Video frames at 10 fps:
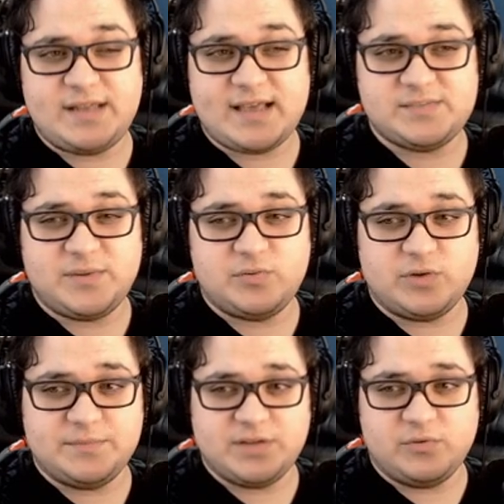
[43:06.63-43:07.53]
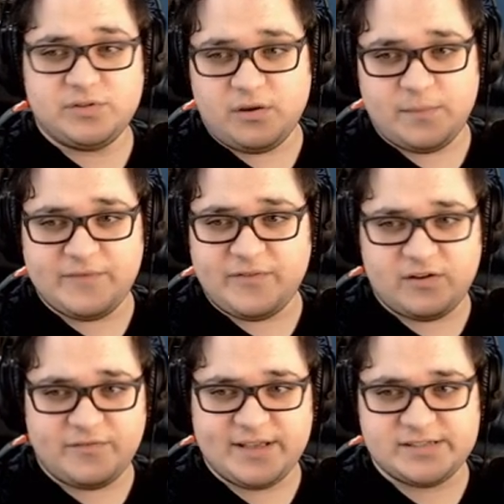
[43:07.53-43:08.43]
next month when I'm done with all my
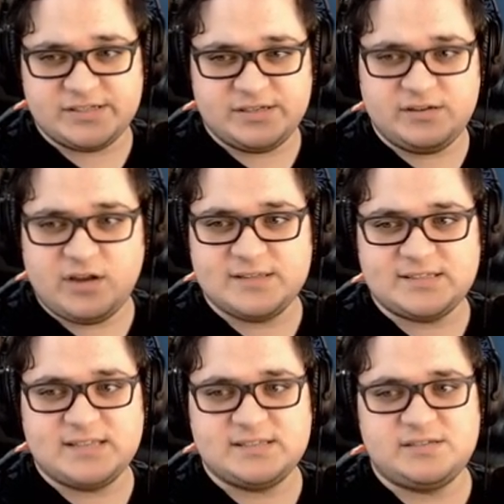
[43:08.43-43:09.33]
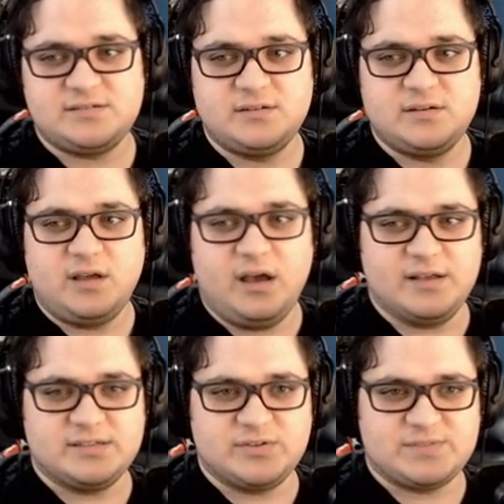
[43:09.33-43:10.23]
Final Fantasy nonsense. Uh,
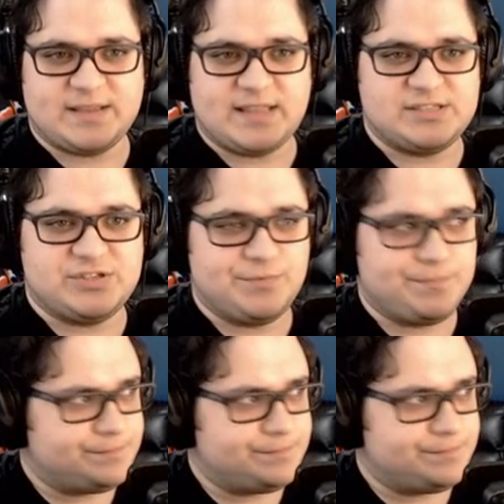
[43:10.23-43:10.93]
so expect that soon.